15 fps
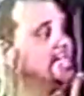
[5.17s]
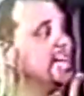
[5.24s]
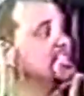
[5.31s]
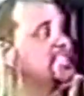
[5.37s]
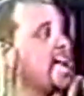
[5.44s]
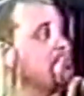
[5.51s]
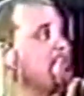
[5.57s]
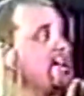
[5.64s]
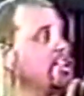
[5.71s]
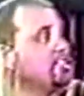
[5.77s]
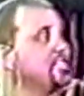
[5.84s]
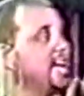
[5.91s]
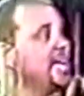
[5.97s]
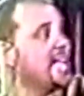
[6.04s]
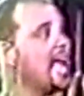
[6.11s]
DJ
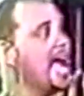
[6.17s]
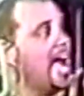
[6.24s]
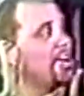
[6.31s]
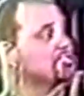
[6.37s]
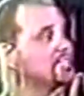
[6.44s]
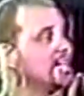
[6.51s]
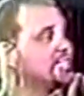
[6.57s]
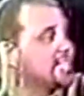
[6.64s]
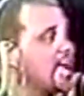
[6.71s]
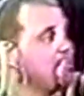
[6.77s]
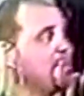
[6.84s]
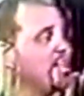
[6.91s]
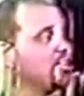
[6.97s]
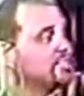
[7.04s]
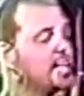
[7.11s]
Melody in the house. DJ
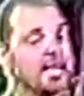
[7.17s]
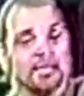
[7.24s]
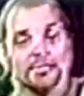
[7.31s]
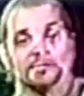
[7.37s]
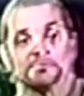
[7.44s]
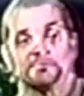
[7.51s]
Melody.